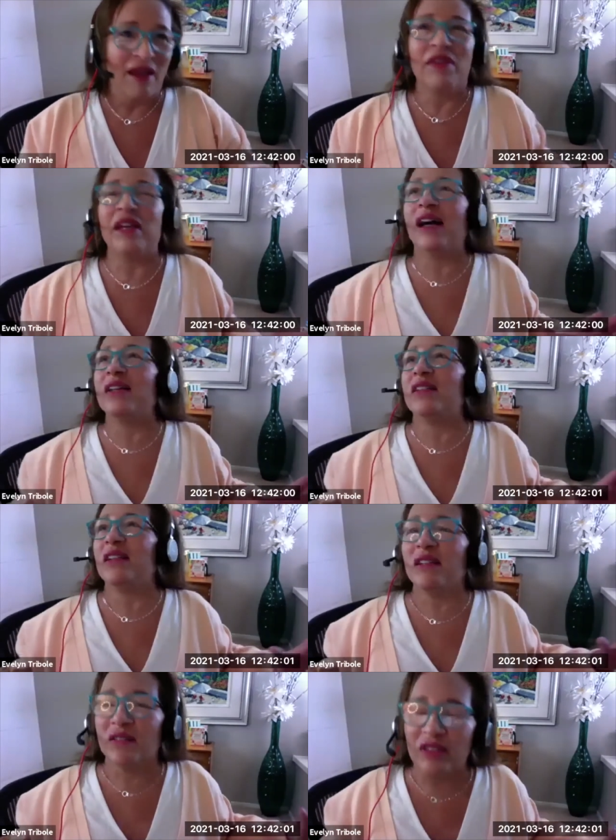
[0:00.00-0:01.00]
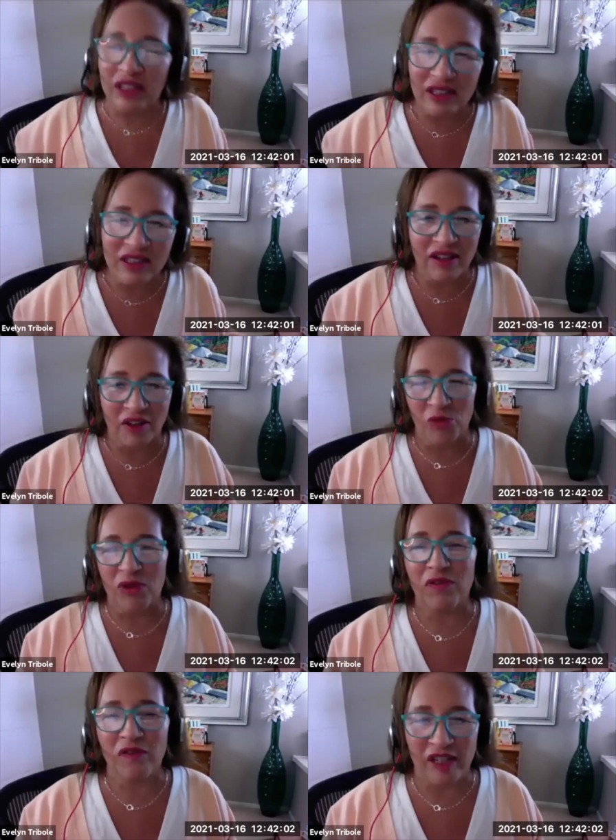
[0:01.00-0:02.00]
The idea of getting together
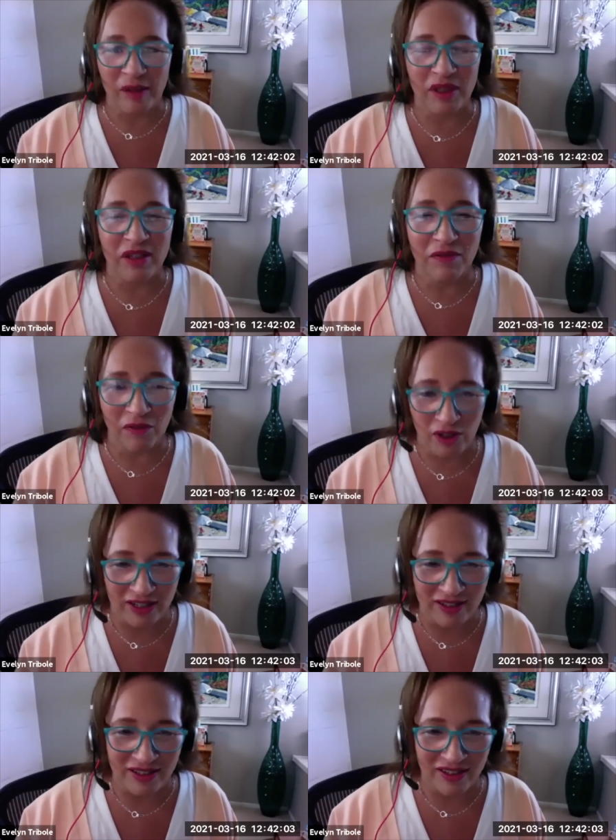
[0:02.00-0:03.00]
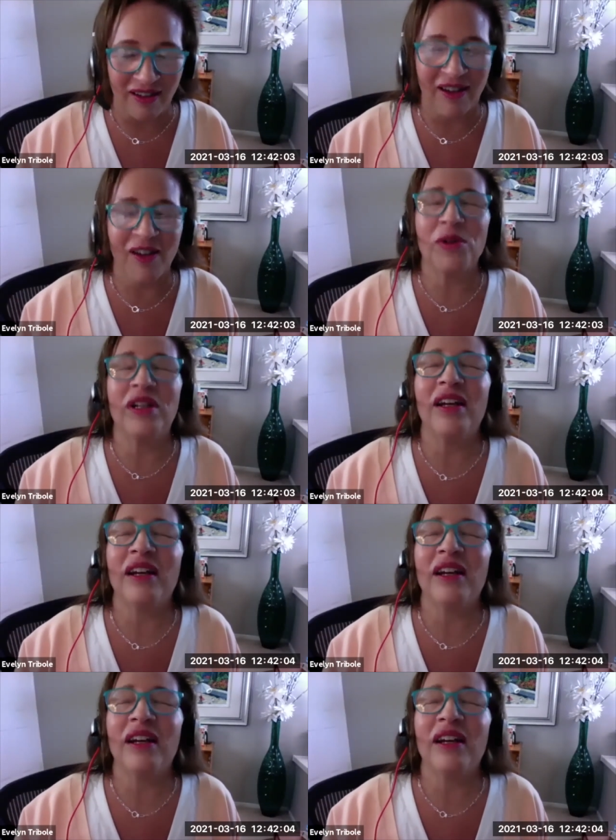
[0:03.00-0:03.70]
with family and friends, I would